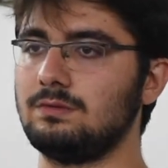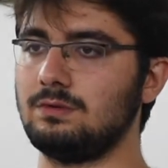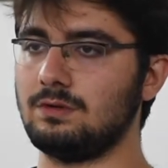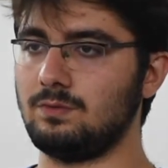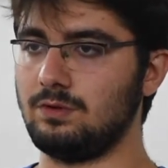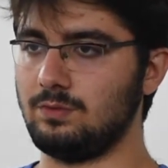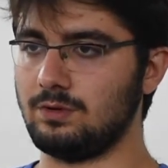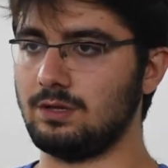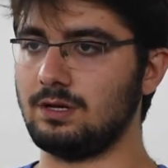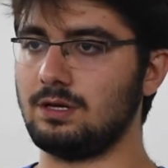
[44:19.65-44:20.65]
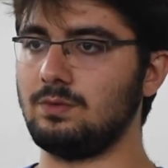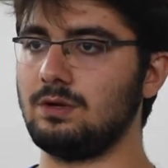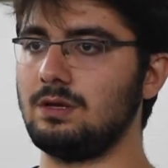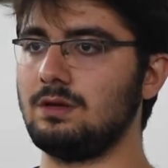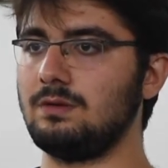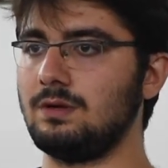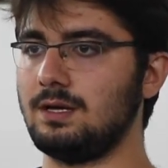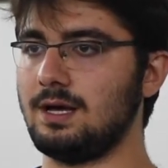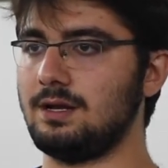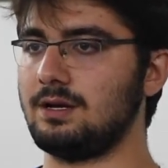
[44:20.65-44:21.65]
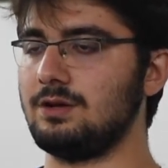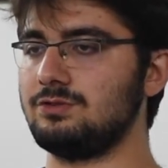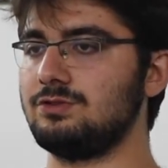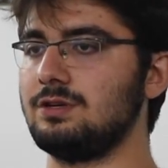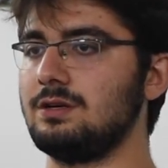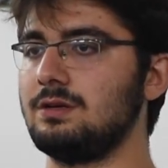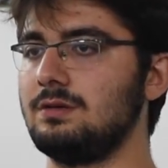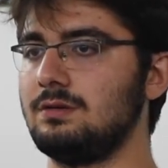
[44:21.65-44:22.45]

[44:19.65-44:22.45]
We were lucky. We had a country.